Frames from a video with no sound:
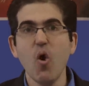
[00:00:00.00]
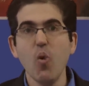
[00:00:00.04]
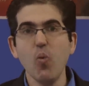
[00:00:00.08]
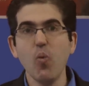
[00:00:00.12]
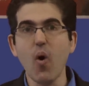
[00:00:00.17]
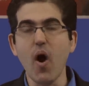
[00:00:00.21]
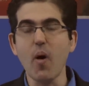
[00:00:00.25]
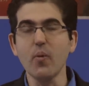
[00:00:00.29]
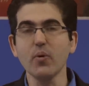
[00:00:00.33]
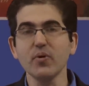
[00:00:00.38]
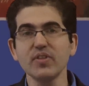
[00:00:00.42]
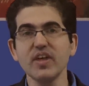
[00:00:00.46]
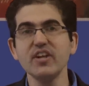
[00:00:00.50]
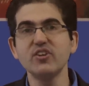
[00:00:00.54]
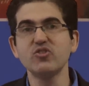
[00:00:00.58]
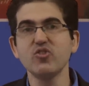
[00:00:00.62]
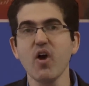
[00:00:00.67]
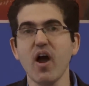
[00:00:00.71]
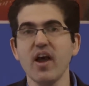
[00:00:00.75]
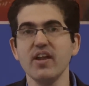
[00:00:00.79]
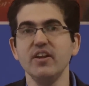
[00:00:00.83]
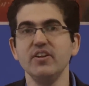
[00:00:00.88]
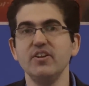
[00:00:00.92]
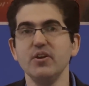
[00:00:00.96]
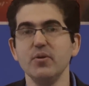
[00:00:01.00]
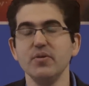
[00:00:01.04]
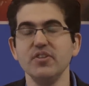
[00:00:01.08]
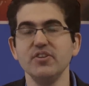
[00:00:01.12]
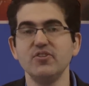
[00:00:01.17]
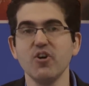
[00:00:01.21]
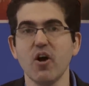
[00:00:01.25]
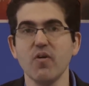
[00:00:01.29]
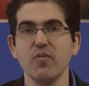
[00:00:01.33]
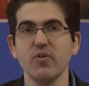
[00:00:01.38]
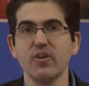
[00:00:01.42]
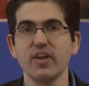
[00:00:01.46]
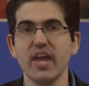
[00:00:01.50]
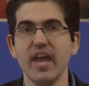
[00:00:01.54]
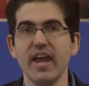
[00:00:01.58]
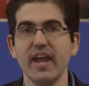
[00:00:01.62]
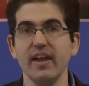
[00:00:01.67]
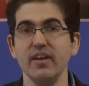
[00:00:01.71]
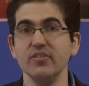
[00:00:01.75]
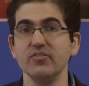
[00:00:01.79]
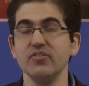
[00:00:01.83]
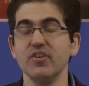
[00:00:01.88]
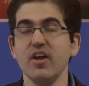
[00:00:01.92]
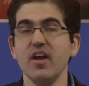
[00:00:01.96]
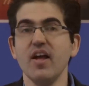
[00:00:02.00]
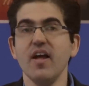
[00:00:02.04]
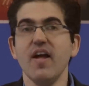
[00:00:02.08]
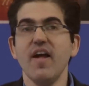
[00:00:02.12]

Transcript: What were they trying to do in the Dover case?